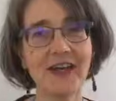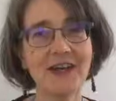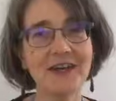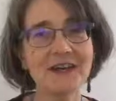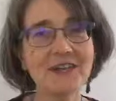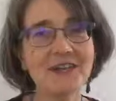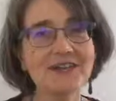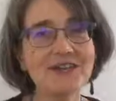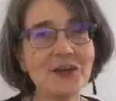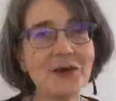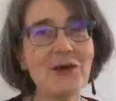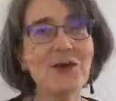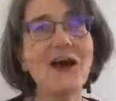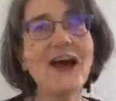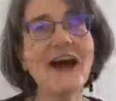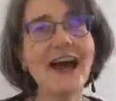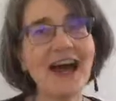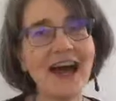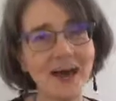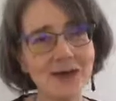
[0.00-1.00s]
So
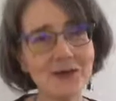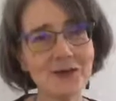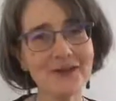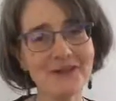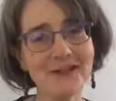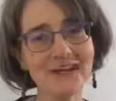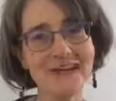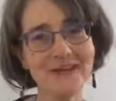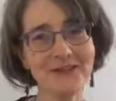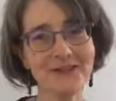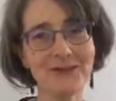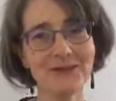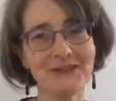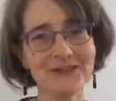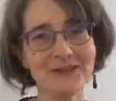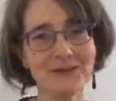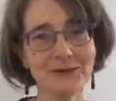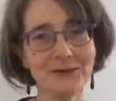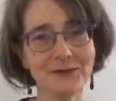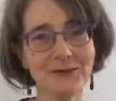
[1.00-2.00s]
how can you
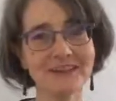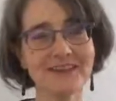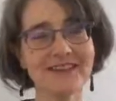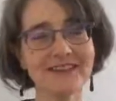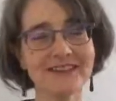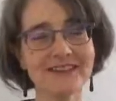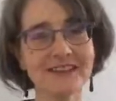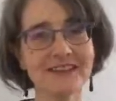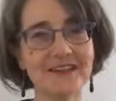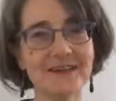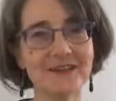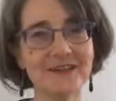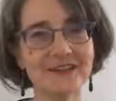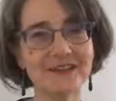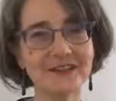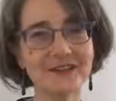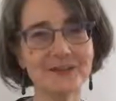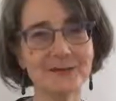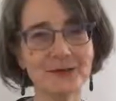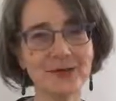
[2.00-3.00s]
deal with this kind of
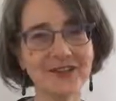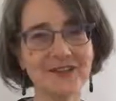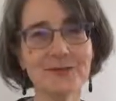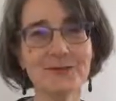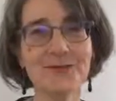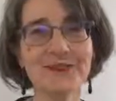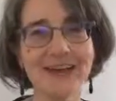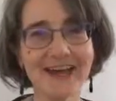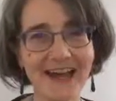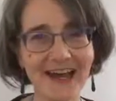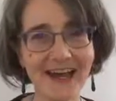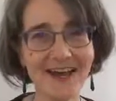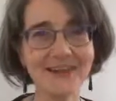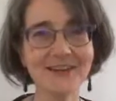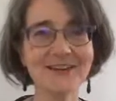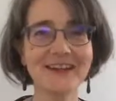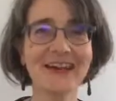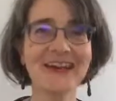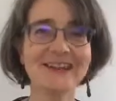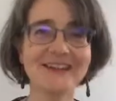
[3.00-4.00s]
situation
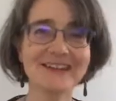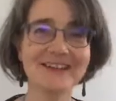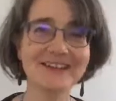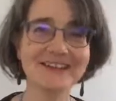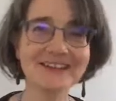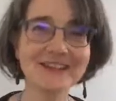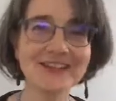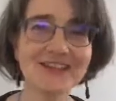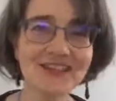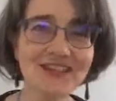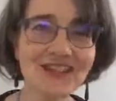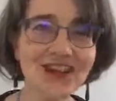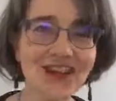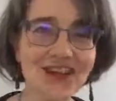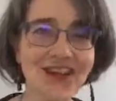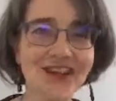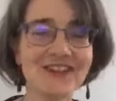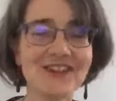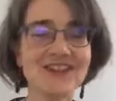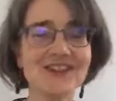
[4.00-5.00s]
without adding to the
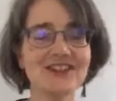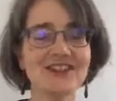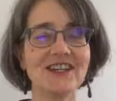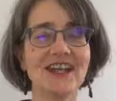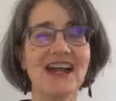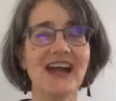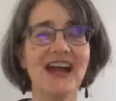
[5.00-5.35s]
charge,